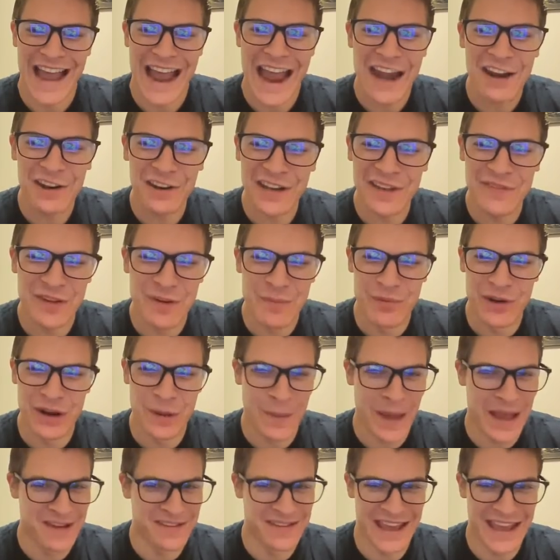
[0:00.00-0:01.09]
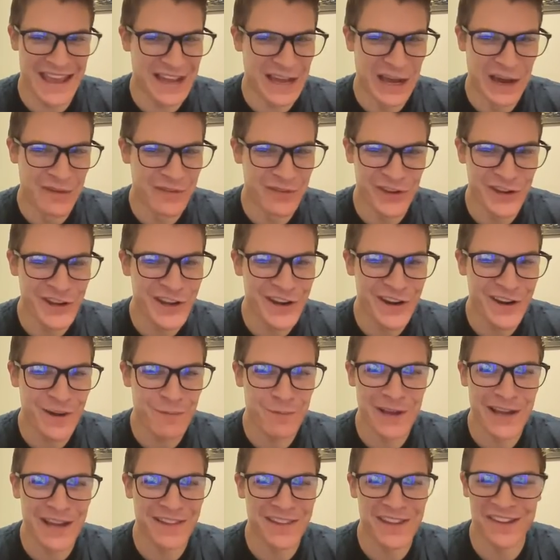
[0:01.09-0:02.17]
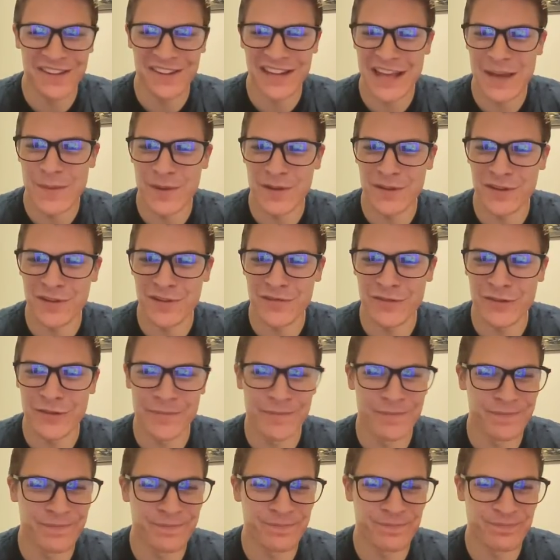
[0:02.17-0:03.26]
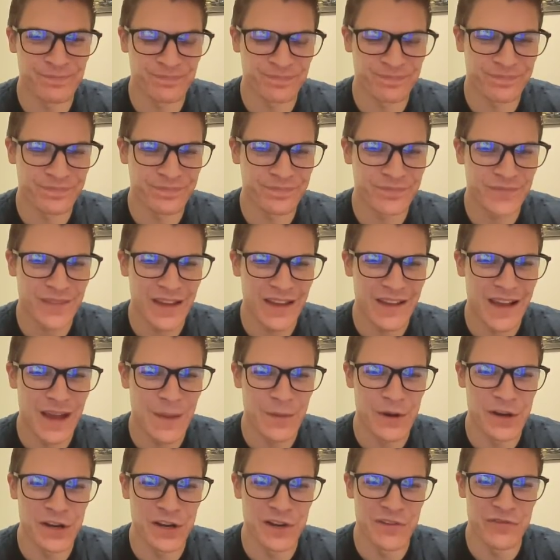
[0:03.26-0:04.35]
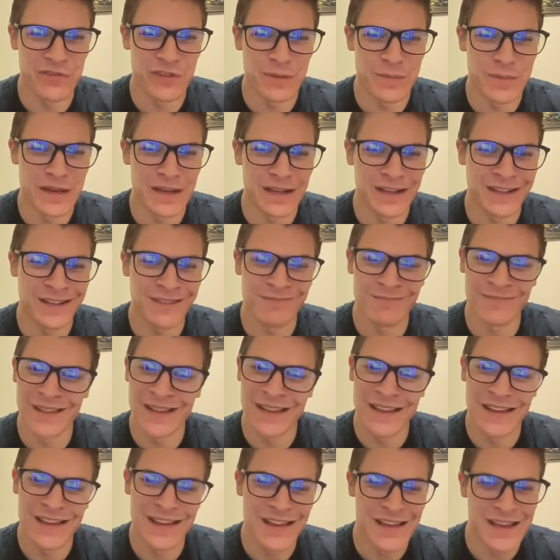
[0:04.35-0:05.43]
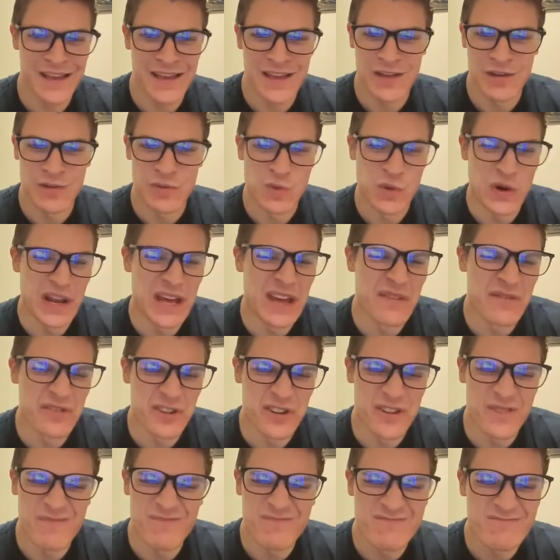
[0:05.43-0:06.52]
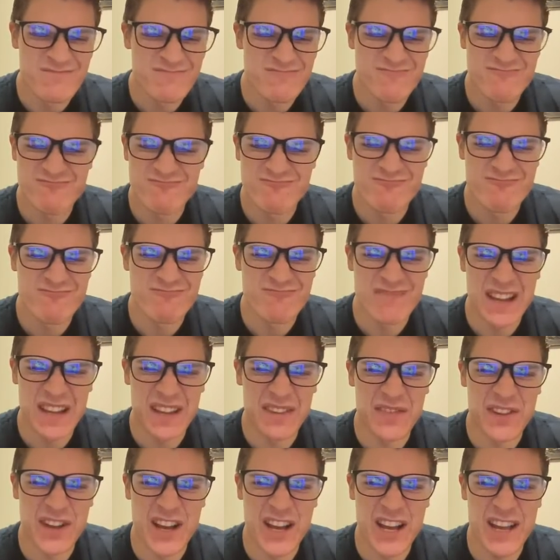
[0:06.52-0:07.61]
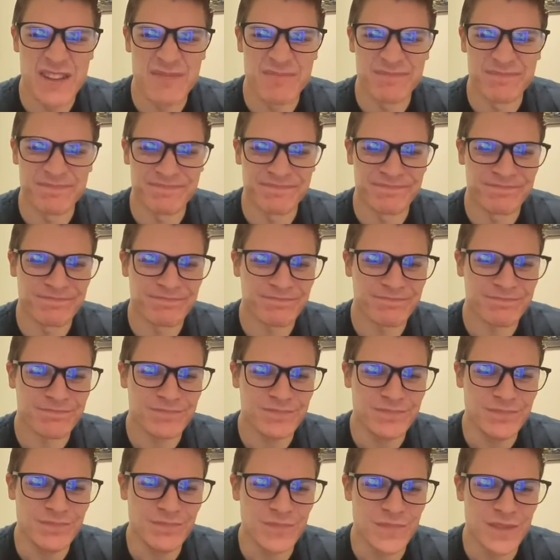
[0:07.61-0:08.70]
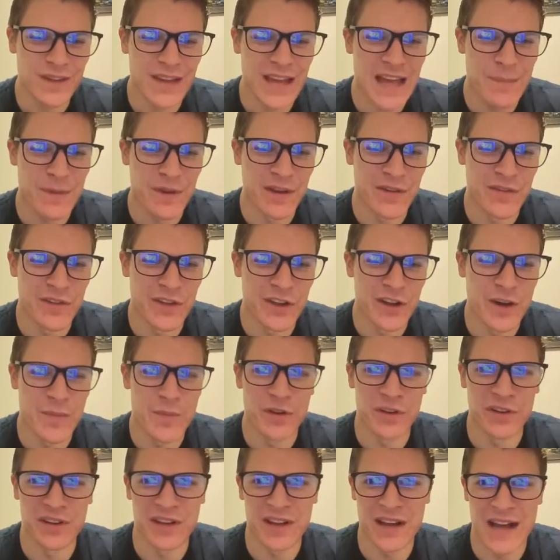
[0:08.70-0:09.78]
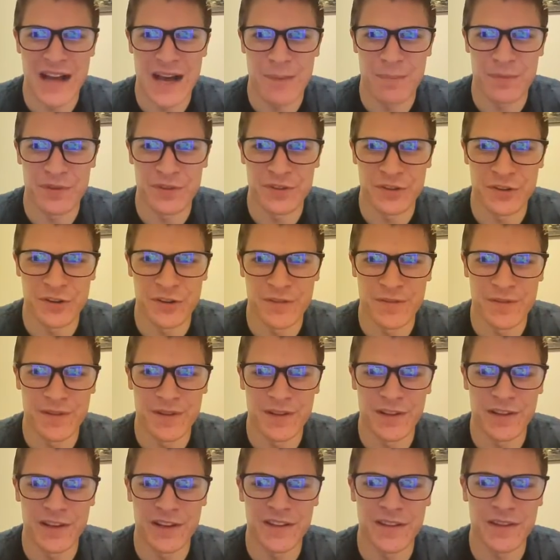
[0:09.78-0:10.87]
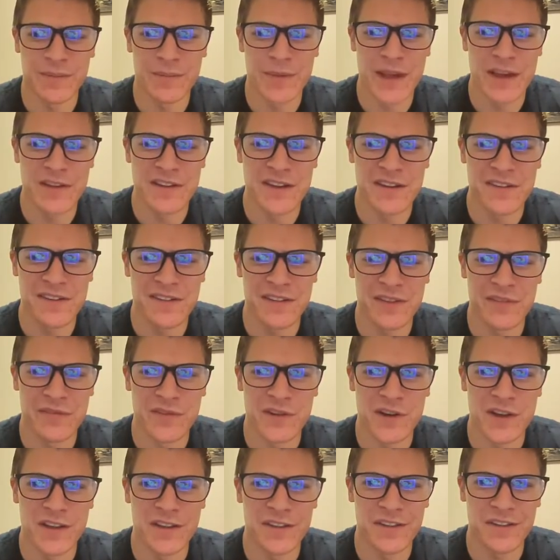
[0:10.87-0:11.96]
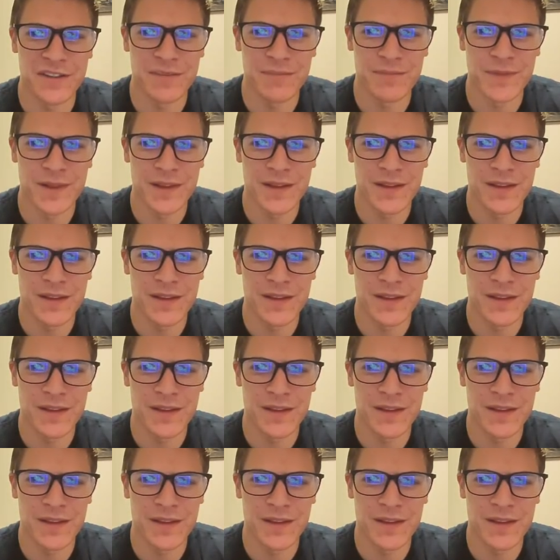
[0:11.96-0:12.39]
I don't even bring my tank over here. I'm like, this game is over. I'm gonna go from the middle, whatever, that's fine. Capping over there, I built a copter. Pay attention to the funds.